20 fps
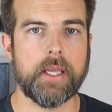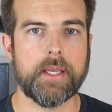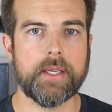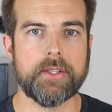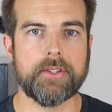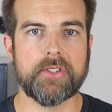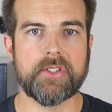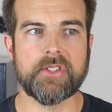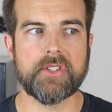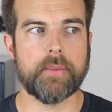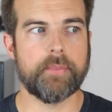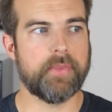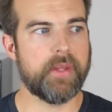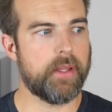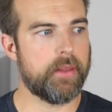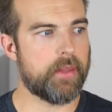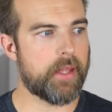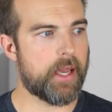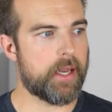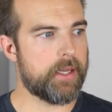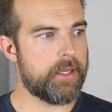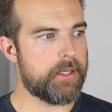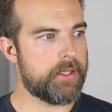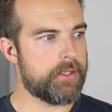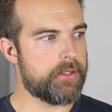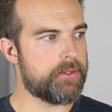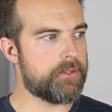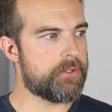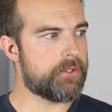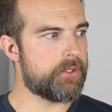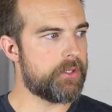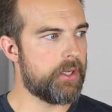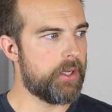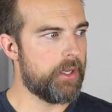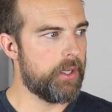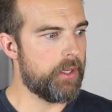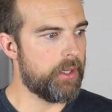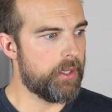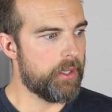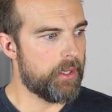is something that is
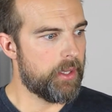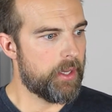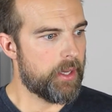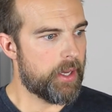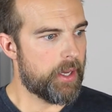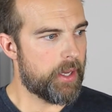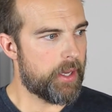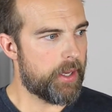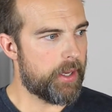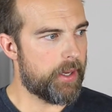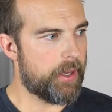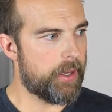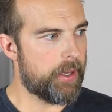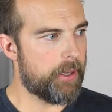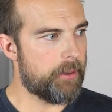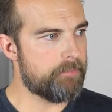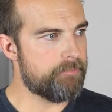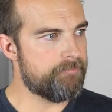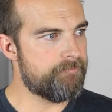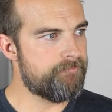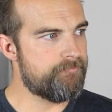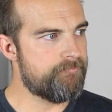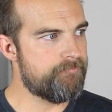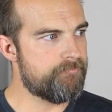kind